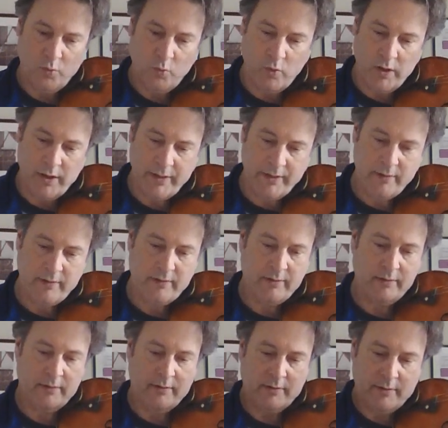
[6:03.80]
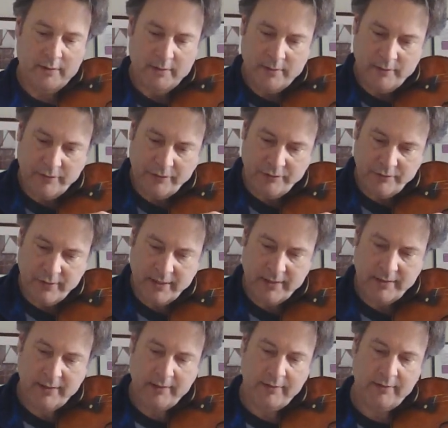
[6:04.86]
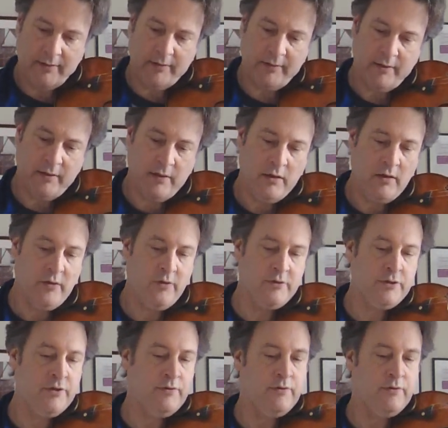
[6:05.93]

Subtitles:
1, 3, low 2.